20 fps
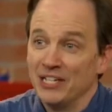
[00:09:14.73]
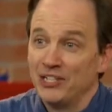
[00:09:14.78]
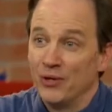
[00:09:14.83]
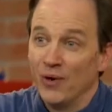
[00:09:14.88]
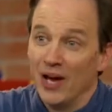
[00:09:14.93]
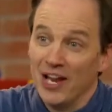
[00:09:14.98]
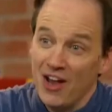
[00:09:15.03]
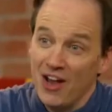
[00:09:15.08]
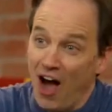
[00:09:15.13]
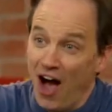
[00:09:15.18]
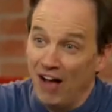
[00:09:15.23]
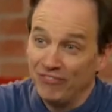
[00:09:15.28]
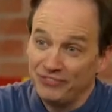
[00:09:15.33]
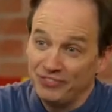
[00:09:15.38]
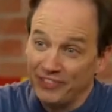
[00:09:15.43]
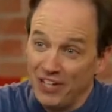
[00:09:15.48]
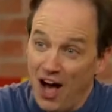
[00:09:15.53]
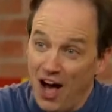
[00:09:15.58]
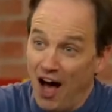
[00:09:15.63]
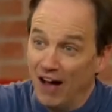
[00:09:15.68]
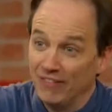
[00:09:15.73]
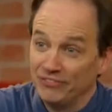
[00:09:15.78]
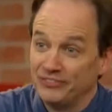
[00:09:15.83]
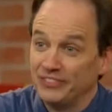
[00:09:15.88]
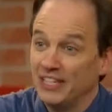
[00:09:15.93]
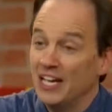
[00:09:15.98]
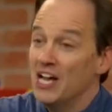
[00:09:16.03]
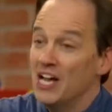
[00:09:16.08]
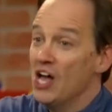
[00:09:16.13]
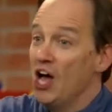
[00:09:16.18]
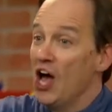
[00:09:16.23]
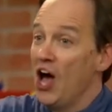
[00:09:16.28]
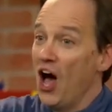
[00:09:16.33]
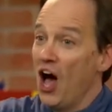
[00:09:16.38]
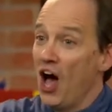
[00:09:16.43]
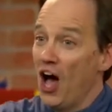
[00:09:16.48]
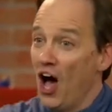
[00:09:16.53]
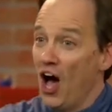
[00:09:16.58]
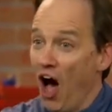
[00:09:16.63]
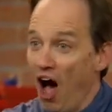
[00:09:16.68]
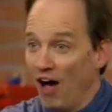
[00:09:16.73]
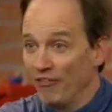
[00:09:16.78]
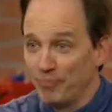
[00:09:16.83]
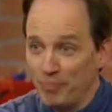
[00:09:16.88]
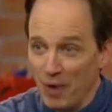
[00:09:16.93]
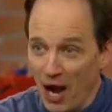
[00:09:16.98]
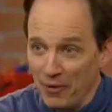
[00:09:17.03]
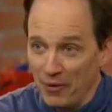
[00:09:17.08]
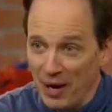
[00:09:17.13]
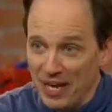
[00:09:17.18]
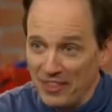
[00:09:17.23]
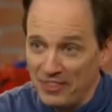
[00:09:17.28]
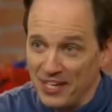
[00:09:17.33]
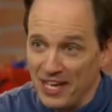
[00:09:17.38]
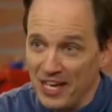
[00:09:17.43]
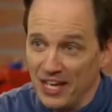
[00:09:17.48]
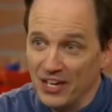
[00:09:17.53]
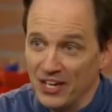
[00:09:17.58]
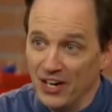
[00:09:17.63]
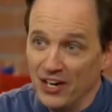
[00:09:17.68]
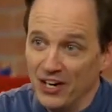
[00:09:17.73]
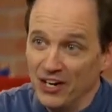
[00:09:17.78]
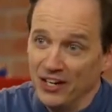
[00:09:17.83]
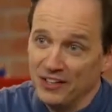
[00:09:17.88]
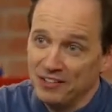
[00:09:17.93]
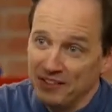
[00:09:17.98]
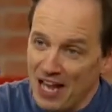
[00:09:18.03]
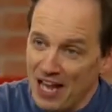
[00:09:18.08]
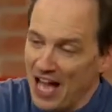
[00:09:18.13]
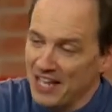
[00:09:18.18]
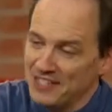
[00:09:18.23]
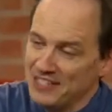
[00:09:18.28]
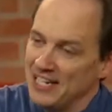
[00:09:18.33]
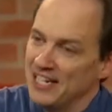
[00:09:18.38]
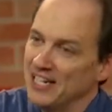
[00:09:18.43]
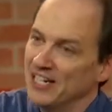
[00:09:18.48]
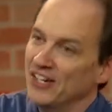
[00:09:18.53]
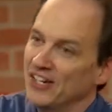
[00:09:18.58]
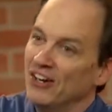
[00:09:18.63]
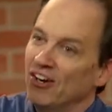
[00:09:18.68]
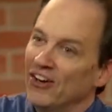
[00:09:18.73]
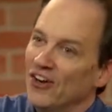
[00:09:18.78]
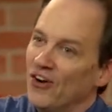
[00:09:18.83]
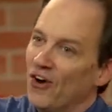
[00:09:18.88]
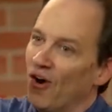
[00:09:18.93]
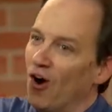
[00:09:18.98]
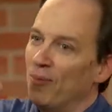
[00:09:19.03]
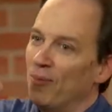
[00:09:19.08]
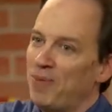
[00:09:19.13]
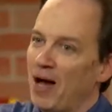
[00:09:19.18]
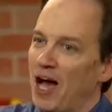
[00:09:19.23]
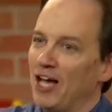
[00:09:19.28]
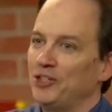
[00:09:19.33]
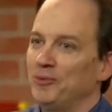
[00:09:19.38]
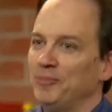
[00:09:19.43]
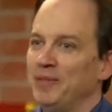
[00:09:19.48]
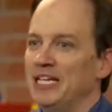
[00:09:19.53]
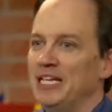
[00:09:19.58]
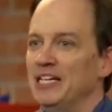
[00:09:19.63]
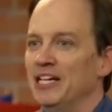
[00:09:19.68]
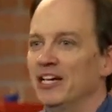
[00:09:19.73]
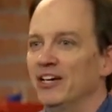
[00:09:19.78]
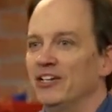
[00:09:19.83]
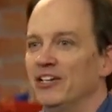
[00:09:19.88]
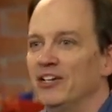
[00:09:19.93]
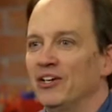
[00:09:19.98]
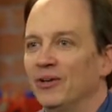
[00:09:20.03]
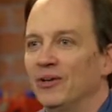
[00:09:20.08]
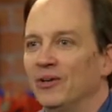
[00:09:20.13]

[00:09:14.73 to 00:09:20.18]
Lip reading: to an off-Broadway theater, not near or possibly near you.